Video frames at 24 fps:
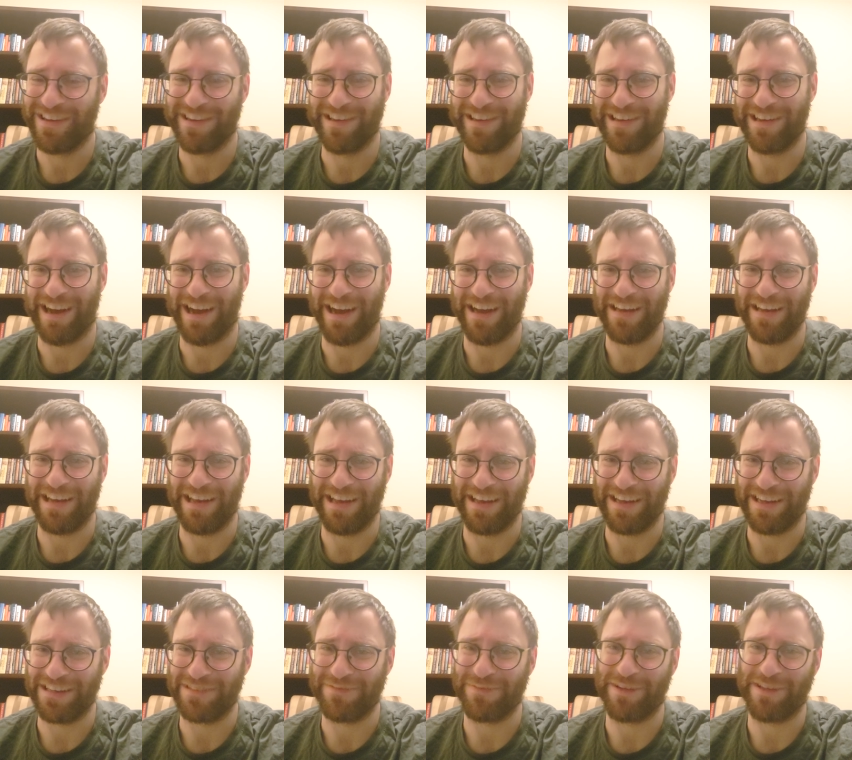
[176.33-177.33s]
Uh, I
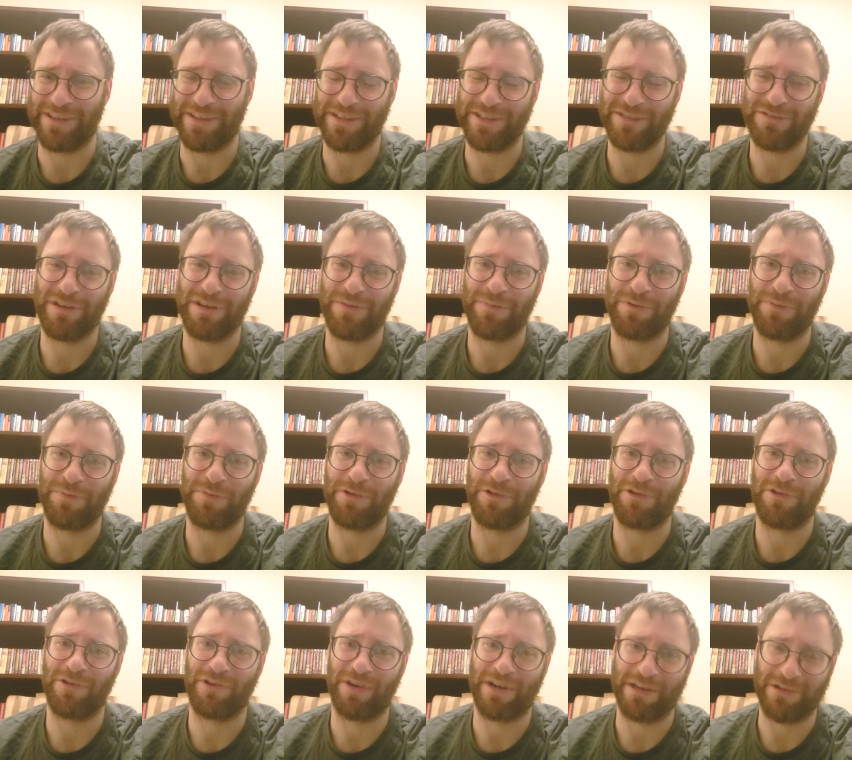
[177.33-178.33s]
like it, but these were
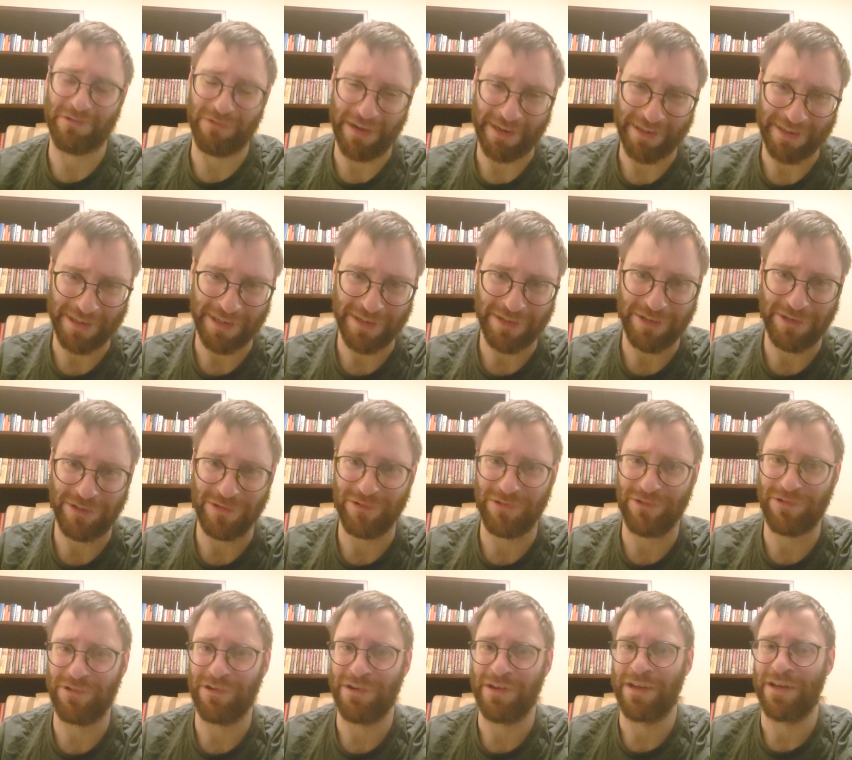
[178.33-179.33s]
people who really wanted
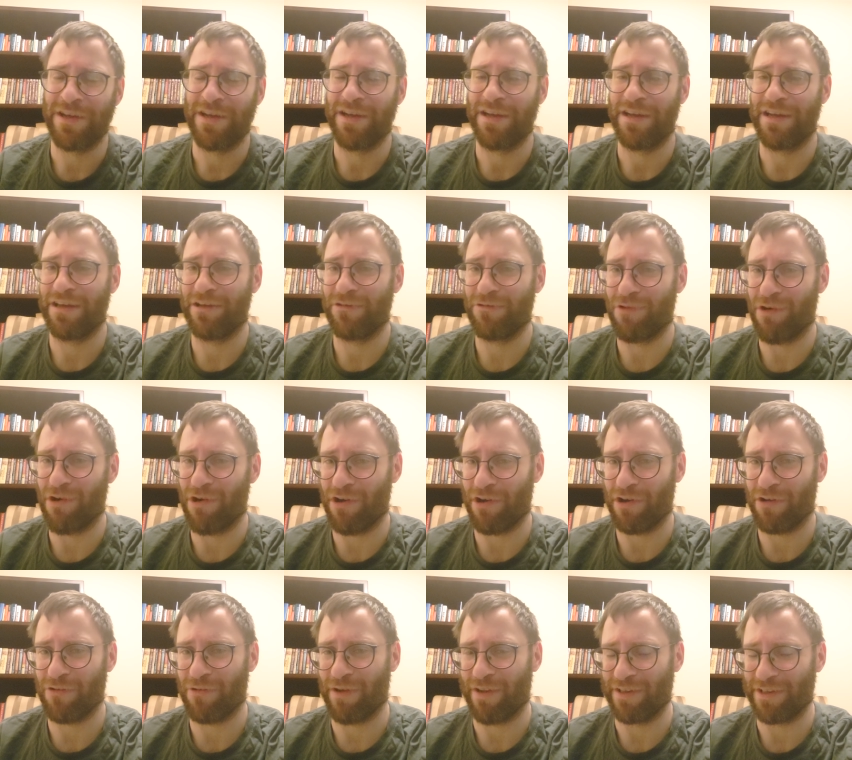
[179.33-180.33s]
to uh,
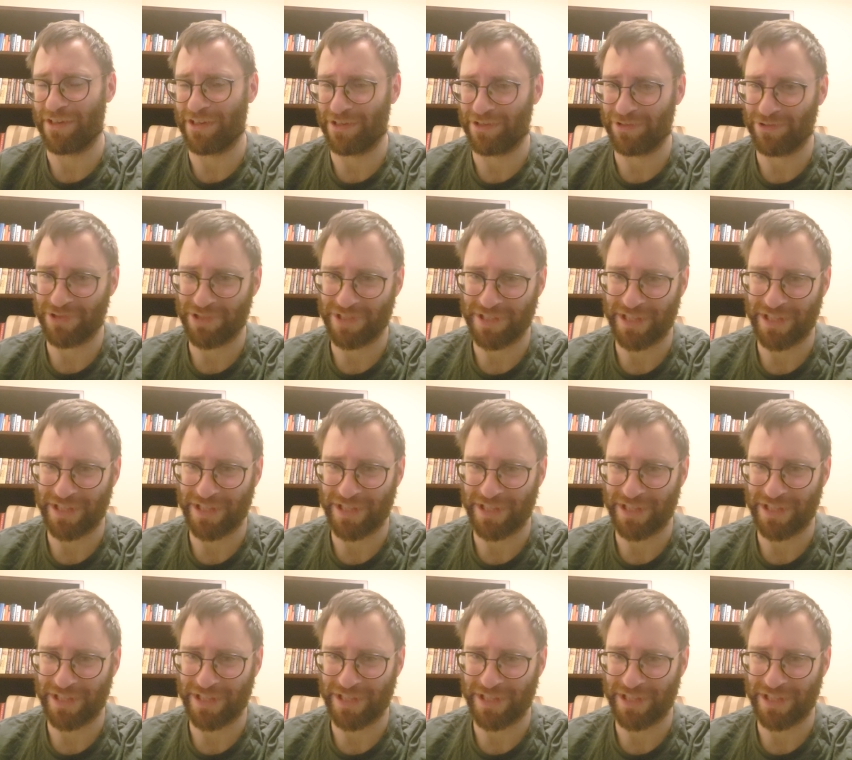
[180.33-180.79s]
work, wanted to